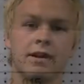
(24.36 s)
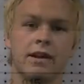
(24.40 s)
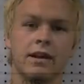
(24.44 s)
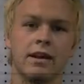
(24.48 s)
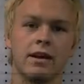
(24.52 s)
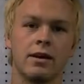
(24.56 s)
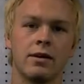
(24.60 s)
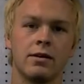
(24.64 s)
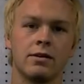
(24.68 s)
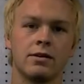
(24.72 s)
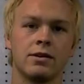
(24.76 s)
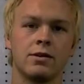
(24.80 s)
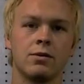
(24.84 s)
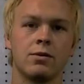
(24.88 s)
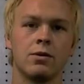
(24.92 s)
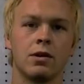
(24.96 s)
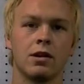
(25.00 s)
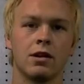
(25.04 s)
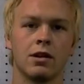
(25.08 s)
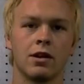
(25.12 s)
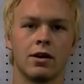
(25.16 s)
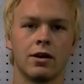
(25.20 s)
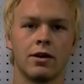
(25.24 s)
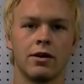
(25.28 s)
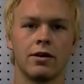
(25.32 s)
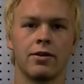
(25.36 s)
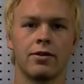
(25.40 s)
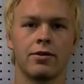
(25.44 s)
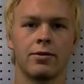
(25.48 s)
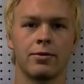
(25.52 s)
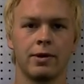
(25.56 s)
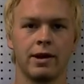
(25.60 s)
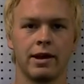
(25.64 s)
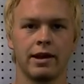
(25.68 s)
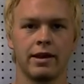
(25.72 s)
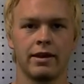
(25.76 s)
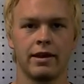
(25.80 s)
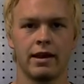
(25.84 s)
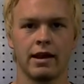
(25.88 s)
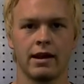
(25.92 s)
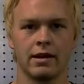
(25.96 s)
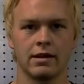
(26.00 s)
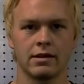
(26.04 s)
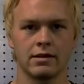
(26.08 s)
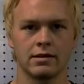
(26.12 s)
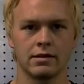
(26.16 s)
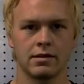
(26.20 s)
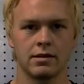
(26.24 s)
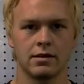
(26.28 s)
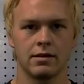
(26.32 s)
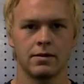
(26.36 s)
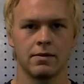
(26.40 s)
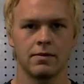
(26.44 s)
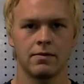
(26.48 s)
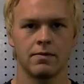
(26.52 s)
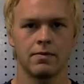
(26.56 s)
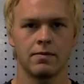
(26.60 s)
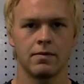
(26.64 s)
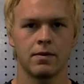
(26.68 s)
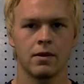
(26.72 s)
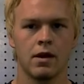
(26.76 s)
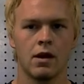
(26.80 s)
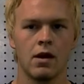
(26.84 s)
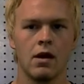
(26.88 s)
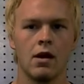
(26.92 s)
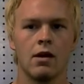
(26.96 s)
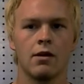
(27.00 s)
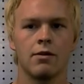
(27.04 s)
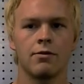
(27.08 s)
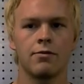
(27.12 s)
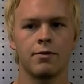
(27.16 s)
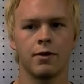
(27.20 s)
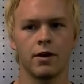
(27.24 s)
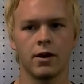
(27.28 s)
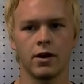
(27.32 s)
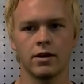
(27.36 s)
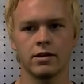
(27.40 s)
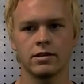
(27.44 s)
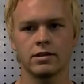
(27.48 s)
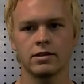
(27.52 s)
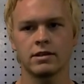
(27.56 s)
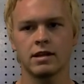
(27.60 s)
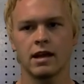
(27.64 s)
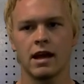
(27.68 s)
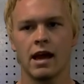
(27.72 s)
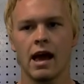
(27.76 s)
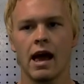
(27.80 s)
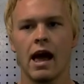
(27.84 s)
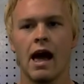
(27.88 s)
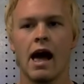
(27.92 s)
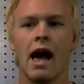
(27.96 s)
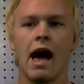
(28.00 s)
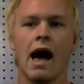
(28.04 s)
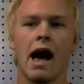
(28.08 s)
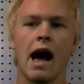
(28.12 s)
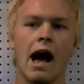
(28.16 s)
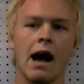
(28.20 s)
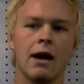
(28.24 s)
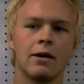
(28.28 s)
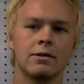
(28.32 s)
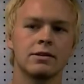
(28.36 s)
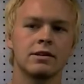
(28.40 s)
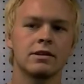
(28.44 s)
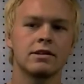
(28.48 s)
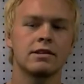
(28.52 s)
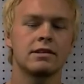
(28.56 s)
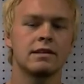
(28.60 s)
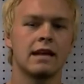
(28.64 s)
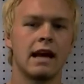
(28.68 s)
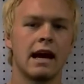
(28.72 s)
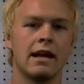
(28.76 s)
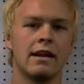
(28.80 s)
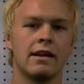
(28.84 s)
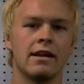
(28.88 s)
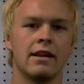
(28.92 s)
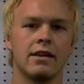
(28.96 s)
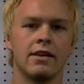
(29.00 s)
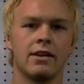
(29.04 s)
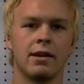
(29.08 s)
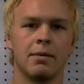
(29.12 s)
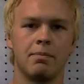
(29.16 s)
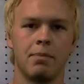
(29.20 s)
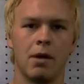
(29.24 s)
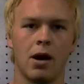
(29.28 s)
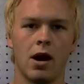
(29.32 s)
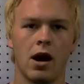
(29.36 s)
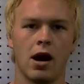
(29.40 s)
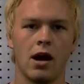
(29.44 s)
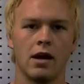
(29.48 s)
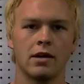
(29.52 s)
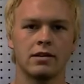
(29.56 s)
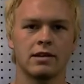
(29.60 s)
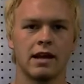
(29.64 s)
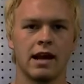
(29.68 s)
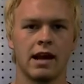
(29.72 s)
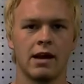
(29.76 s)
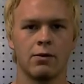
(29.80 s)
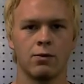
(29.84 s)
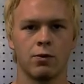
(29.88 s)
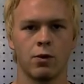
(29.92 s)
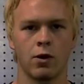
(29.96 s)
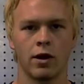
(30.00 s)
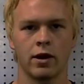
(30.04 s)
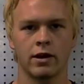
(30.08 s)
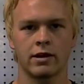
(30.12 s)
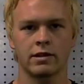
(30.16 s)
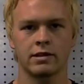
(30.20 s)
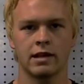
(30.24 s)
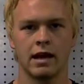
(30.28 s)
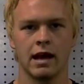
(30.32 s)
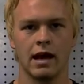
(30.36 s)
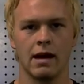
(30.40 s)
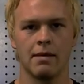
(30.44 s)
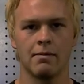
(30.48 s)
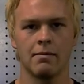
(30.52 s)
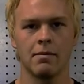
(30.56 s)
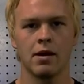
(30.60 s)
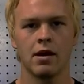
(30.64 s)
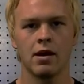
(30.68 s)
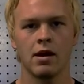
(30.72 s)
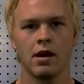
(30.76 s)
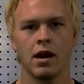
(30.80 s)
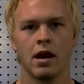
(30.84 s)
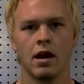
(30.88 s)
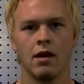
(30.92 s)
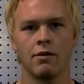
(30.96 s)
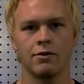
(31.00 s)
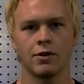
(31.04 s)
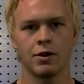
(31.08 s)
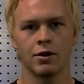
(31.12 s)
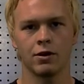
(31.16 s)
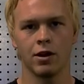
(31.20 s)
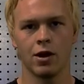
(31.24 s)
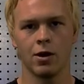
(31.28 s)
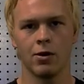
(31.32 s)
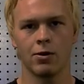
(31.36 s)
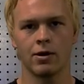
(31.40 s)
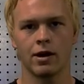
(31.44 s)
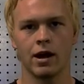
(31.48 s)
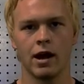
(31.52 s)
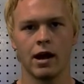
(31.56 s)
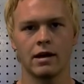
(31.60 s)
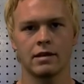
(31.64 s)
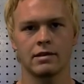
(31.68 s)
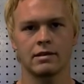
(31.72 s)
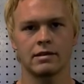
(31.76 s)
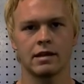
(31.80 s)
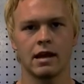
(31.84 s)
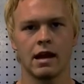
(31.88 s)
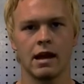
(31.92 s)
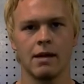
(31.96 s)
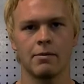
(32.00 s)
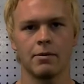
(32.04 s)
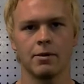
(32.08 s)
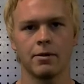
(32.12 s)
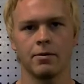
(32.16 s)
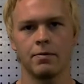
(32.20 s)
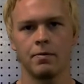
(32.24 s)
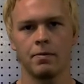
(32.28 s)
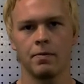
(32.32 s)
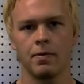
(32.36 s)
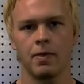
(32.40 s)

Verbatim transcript: video, you will learn three things. First, how to set the pause and work time of your low cost timer.